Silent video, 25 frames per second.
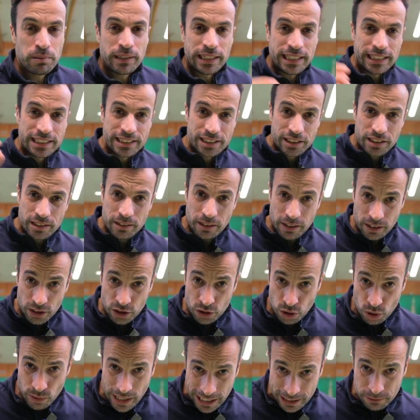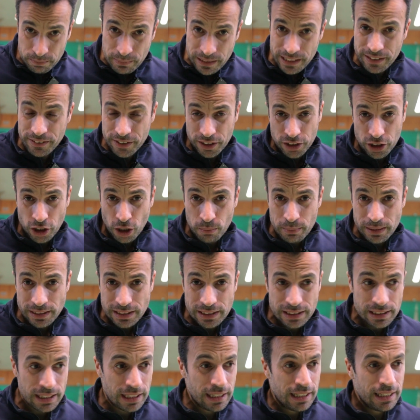please correct me in the
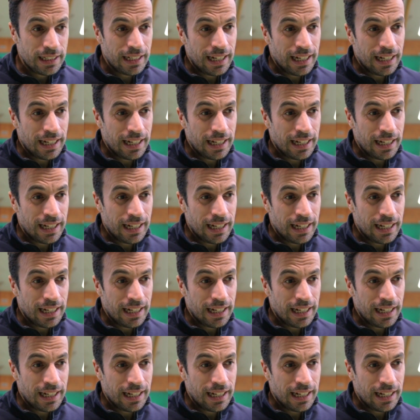comments.